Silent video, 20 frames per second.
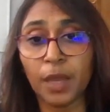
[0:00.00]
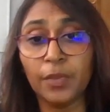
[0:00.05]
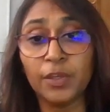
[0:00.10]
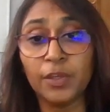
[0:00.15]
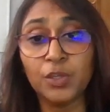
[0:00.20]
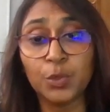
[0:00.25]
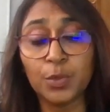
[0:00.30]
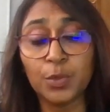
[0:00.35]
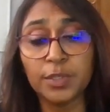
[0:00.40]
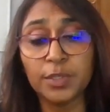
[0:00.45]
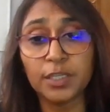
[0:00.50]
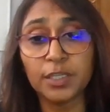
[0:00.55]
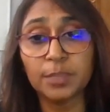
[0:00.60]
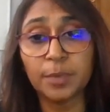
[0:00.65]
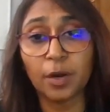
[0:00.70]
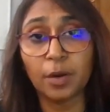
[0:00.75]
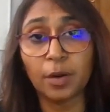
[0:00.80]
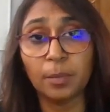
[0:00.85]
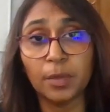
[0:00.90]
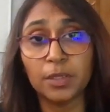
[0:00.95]
And the choice
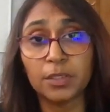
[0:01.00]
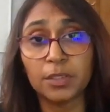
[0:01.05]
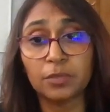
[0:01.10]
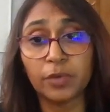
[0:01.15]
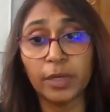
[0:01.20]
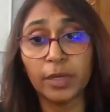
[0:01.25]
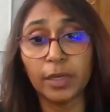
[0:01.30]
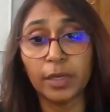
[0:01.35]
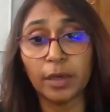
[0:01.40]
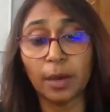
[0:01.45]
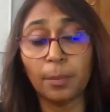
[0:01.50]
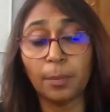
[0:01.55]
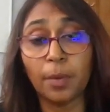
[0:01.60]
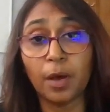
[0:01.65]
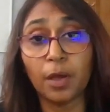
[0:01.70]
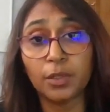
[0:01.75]
experiments really are